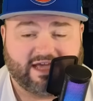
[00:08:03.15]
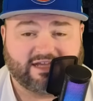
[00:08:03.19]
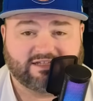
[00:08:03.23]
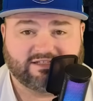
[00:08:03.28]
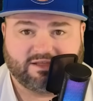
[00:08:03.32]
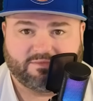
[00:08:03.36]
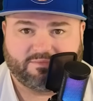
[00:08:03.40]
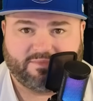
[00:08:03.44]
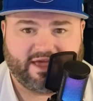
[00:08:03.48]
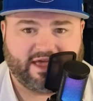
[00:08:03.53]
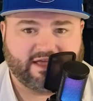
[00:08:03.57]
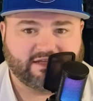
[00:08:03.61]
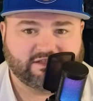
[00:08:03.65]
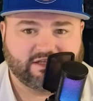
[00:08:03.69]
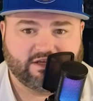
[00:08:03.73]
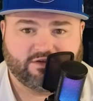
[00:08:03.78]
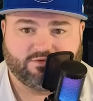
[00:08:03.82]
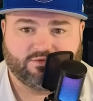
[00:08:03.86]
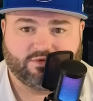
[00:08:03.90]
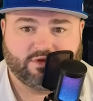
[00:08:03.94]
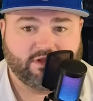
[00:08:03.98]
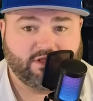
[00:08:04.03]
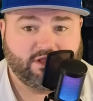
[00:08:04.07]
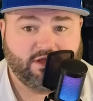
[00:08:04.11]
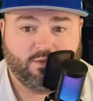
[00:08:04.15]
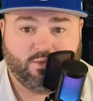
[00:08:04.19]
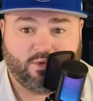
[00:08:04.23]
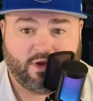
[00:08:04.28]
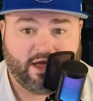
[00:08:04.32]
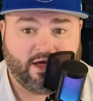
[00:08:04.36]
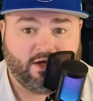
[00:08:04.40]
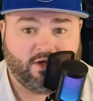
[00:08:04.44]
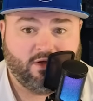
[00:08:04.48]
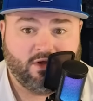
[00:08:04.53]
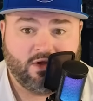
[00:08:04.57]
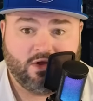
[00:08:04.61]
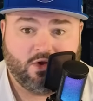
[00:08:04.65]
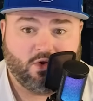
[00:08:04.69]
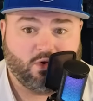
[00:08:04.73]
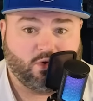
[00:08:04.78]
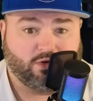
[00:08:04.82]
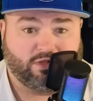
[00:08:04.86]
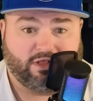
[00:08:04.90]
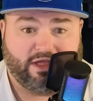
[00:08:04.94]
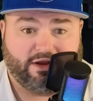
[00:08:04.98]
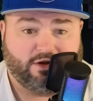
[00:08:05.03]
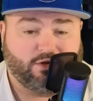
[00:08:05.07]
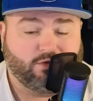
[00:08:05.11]
the basket really well.
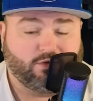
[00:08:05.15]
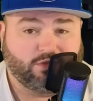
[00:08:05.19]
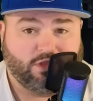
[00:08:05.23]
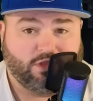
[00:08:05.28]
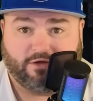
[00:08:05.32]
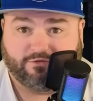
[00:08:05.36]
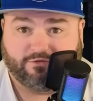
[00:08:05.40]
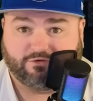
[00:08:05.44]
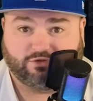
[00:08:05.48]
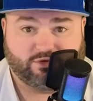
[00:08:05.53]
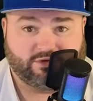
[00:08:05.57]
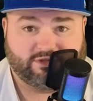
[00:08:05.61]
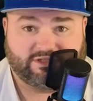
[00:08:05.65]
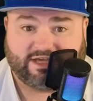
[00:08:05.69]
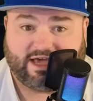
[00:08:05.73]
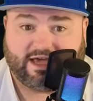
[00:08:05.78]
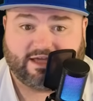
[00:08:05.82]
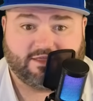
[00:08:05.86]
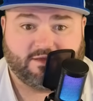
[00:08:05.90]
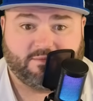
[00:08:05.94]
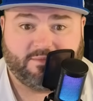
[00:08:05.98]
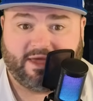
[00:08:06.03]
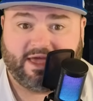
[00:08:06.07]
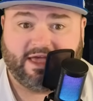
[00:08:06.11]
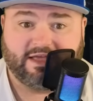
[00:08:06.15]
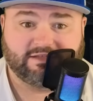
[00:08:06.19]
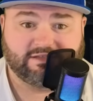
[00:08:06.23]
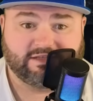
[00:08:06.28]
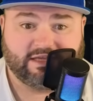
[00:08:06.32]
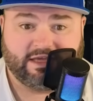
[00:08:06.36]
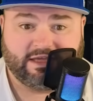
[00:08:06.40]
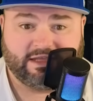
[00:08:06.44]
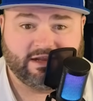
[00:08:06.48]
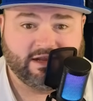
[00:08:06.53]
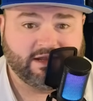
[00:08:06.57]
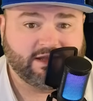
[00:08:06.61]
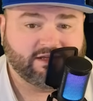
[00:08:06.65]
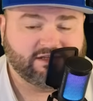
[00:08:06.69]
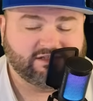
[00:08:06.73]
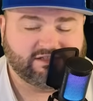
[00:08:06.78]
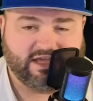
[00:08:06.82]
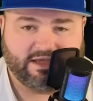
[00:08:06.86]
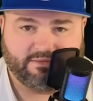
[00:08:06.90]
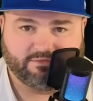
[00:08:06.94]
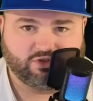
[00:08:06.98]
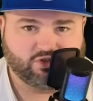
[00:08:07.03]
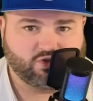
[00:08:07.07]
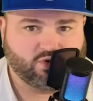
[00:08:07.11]
Orlando loves to attack the basket.
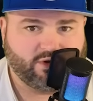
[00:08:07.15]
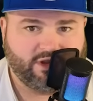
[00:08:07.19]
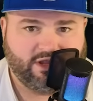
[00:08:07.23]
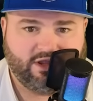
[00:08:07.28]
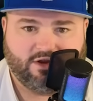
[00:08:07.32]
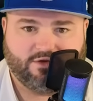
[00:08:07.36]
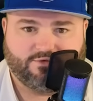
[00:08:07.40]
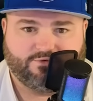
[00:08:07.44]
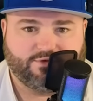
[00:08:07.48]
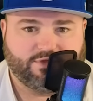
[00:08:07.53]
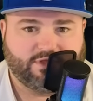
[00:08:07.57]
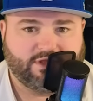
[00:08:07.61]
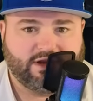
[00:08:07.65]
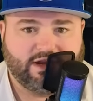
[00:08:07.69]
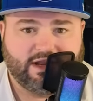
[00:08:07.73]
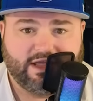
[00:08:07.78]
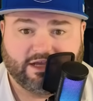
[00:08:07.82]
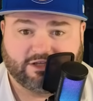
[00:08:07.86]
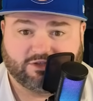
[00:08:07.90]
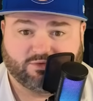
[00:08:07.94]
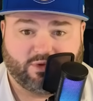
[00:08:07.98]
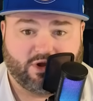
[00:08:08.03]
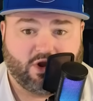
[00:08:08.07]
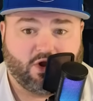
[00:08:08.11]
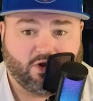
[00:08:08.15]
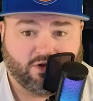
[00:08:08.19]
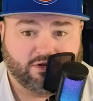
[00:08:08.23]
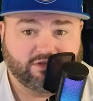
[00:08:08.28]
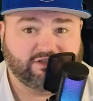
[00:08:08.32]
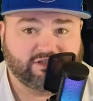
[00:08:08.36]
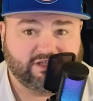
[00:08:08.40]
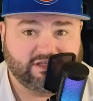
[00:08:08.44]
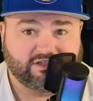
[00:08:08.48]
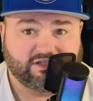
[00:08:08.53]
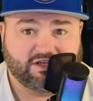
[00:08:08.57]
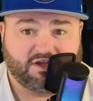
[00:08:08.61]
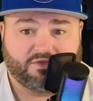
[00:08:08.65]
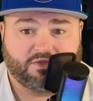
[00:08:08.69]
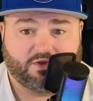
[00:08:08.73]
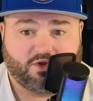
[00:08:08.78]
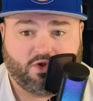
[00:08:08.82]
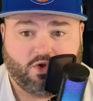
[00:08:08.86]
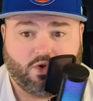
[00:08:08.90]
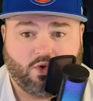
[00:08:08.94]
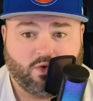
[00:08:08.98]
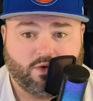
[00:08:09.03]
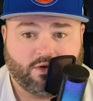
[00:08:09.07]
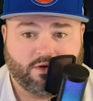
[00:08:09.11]
Same story here for the Knicks. When Hartenstein's on the
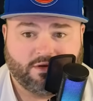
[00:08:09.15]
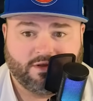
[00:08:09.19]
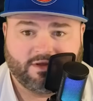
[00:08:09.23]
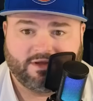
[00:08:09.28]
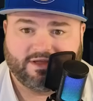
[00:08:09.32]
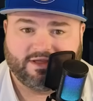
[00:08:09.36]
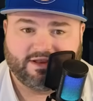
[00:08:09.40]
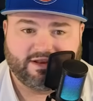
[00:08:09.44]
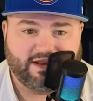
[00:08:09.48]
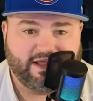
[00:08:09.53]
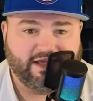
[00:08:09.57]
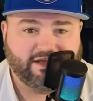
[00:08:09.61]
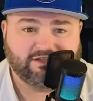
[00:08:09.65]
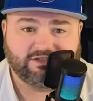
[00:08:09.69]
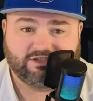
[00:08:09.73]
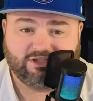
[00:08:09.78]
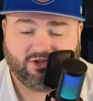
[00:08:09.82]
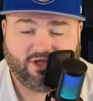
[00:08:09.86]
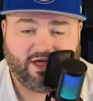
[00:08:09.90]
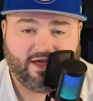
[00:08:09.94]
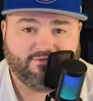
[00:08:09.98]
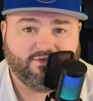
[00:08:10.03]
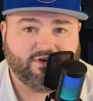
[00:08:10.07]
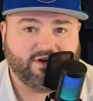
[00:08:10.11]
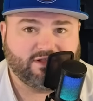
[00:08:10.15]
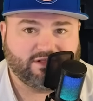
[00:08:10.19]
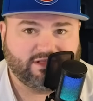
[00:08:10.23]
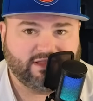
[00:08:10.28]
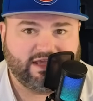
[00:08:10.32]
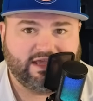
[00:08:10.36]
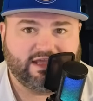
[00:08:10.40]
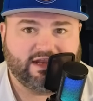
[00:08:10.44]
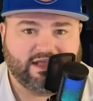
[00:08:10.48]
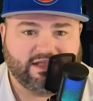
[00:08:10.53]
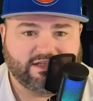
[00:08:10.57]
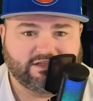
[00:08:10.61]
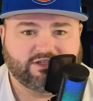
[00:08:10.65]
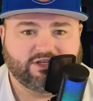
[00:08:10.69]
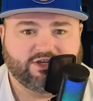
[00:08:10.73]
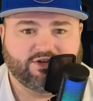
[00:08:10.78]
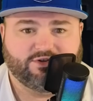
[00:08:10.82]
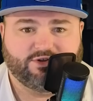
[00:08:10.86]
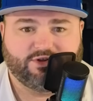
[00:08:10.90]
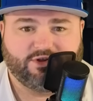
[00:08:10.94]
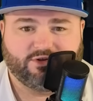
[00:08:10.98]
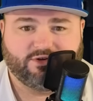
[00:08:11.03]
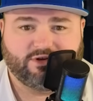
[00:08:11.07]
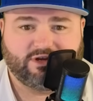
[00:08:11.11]
court, Knicks still have an elite
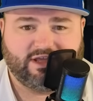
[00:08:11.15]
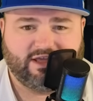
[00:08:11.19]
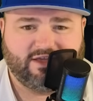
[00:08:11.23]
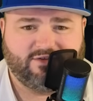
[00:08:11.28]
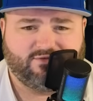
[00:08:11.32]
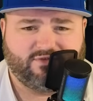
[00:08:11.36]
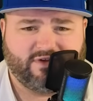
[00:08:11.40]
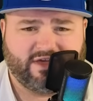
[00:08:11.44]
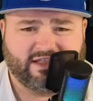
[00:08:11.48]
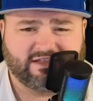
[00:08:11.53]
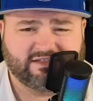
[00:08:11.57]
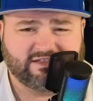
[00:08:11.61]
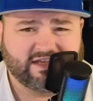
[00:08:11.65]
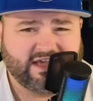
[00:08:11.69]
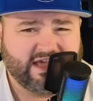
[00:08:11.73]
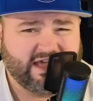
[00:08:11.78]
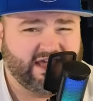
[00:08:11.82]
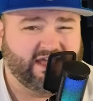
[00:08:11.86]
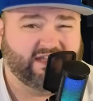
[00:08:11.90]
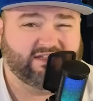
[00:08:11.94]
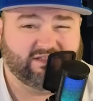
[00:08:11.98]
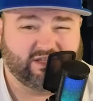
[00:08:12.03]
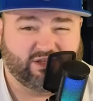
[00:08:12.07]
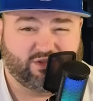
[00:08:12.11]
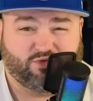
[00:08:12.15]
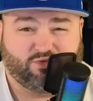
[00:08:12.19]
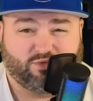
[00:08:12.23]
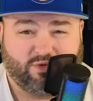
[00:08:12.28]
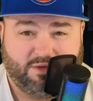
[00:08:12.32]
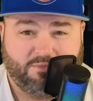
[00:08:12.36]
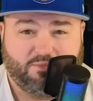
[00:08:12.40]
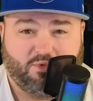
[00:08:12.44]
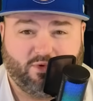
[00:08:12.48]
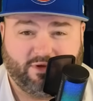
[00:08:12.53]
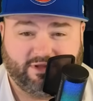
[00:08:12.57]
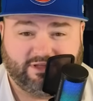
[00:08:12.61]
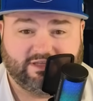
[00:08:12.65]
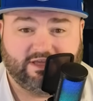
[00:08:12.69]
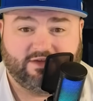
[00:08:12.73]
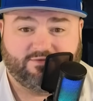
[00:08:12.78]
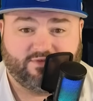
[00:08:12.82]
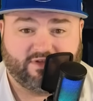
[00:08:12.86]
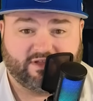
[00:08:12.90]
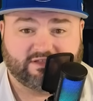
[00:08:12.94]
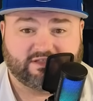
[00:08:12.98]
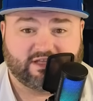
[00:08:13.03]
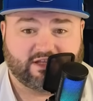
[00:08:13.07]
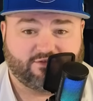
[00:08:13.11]
interior defense. It's the three-point
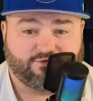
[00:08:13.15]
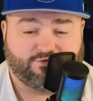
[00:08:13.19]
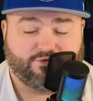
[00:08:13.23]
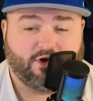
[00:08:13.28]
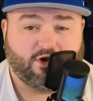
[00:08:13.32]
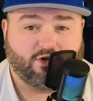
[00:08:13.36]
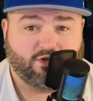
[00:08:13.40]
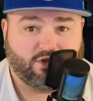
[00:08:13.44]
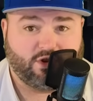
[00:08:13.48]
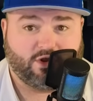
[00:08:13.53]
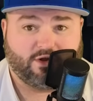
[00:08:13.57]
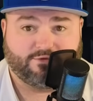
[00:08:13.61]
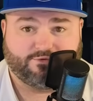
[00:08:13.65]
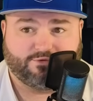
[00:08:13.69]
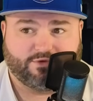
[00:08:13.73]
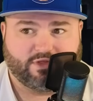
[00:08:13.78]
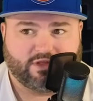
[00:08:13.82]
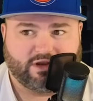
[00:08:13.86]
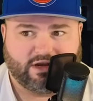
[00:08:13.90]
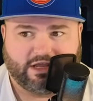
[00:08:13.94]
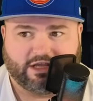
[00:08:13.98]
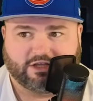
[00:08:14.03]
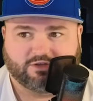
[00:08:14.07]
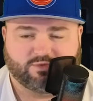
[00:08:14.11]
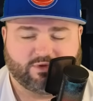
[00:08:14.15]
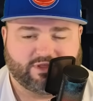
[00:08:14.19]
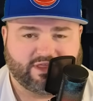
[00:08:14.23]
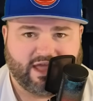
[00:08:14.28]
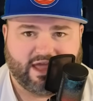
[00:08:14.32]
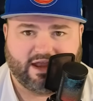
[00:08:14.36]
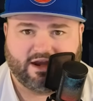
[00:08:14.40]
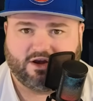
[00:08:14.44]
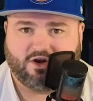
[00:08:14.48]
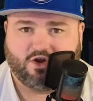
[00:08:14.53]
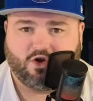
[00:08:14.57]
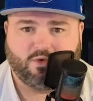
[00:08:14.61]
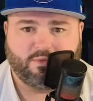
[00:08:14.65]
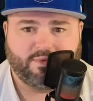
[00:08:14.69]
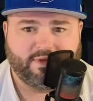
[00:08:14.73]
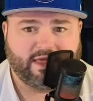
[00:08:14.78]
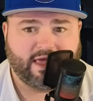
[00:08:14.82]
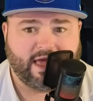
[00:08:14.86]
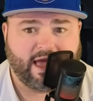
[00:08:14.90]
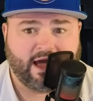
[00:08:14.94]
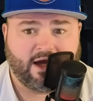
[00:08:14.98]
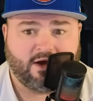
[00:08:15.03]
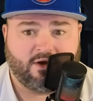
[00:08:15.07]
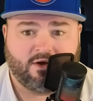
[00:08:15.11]
defense that's fallen off for the Knicks with Ananobi
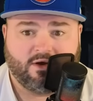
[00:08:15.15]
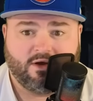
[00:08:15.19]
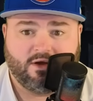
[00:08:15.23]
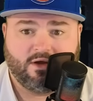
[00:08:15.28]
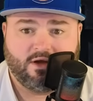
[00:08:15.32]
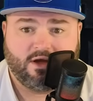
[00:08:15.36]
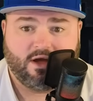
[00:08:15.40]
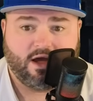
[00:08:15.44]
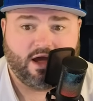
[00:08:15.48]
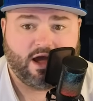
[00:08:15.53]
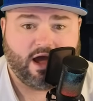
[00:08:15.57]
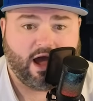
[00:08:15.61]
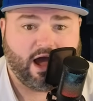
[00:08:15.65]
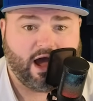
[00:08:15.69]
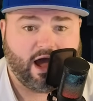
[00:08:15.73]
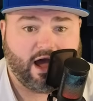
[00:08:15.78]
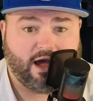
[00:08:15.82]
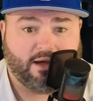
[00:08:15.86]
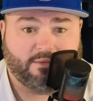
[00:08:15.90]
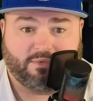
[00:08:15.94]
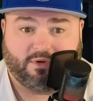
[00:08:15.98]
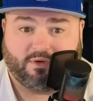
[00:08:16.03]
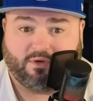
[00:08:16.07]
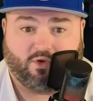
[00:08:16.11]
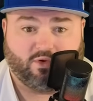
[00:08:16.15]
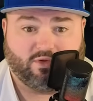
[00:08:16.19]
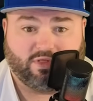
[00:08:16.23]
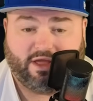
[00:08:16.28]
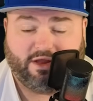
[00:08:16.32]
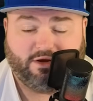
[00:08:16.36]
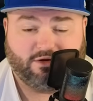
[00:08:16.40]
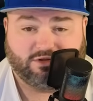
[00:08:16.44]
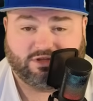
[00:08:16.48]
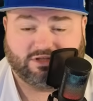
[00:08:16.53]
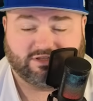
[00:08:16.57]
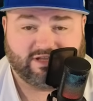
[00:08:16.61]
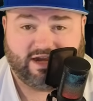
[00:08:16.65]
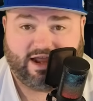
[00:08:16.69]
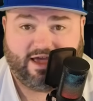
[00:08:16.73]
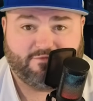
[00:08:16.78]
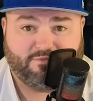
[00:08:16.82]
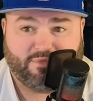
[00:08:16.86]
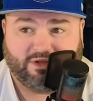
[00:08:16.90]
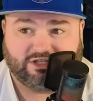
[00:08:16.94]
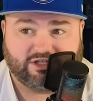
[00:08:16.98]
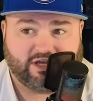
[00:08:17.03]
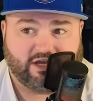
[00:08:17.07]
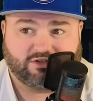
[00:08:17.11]
out. But Orlando doesn't have
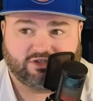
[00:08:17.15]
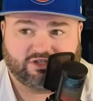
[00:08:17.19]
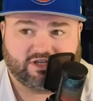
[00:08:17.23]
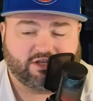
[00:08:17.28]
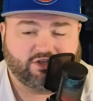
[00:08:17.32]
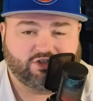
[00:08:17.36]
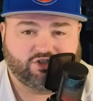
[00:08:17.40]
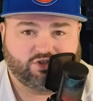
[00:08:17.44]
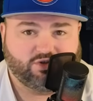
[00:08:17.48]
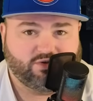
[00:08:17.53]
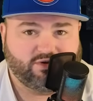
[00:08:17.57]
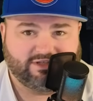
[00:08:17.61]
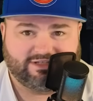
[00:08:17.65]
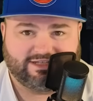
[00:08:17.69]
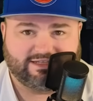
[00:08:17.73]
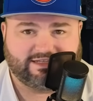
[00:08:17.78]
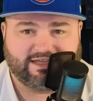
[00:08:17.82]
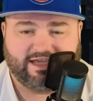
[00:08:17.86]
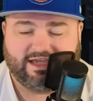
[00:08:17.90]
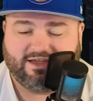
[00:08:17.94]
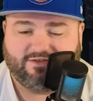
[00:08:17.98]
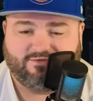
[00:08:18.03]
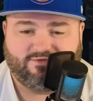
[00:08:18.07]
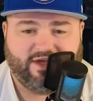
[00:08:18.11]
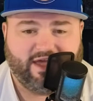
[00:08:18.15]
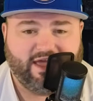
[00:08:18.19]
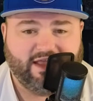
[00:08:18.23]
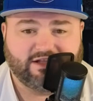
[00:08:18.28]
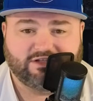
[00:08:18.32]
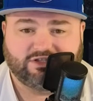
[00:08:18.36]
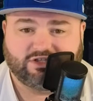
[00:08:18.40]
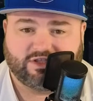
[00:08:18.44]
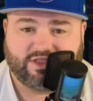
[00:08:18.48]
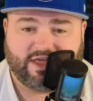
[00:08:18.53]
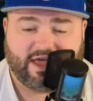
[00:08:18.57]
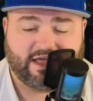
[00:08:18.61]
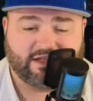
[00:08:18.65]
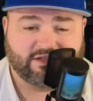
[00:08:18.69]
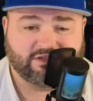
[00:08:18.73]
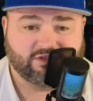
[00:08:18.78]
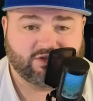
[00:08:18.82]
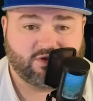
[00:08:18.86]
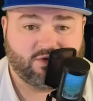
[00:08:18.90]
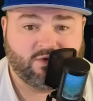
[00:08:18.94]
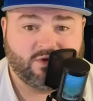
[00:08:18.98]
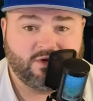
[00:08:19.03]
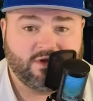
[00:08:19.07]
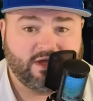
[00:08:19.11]
much outside shooting to take advantage of that.
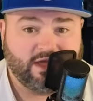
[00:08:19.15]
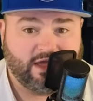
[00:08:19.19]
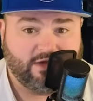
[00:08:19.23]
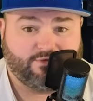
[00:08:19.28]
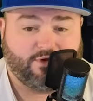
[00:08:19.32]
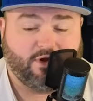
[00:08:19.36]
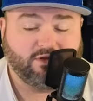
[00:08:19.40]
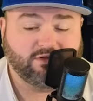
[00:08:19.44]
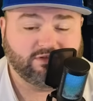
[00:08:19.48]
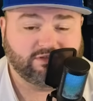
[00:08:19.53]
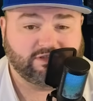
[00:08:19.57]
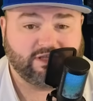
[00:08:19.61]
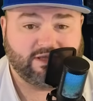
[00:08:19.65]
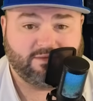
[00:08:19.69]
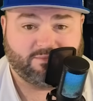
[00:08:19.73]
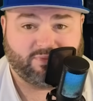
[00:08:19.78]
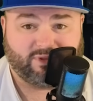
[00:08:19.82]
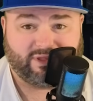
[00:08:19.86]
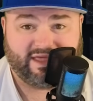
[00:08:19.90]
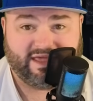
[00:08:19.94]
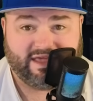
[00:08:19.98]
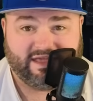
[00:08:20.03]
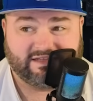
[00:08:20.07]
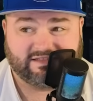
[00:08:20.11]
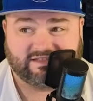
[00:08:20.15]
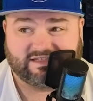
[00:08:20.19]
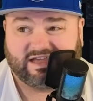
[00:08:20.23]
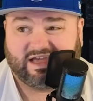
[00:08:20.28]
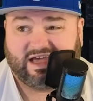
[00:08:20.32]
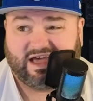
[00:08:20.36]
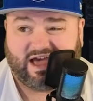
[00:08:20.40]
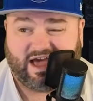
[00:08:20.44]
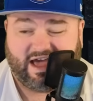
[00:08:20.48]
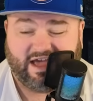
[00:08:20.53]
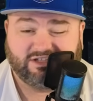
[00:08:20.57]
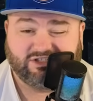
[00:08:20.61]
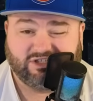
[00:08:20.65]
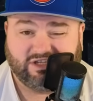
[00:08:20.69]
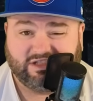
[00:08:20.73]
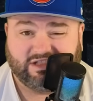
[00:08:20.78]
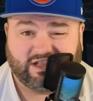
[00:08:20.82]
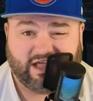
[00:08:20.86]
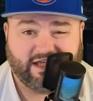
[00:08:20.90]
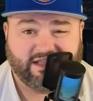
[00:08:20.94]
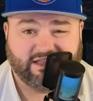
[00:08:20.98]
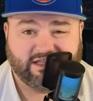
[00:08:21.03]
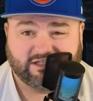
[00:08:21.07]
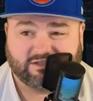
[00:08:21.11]
So if Hartenstein plays, I actually
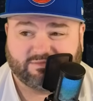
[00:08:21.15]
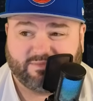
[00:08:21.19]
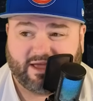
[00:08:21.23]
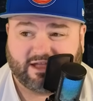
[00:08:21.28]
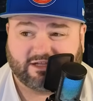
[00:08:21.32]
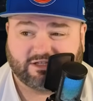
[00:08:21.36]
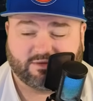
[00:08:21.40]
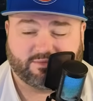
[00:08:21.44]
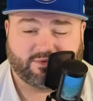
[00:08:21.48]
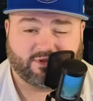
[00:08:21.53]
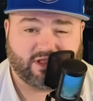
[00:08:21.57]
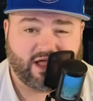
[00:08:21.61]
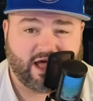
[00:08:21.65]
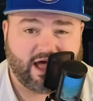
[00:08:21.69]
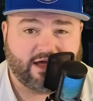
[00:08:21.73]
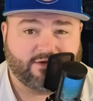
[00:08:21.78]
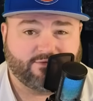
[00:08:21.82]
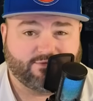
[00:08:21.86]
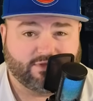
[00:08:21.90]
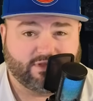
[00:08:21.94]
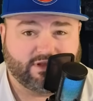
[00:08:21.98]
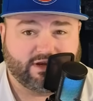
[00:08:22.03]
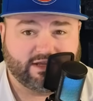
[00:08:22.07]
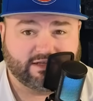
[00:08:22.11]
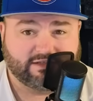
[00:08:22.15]
like this matchup a lot for the Knicks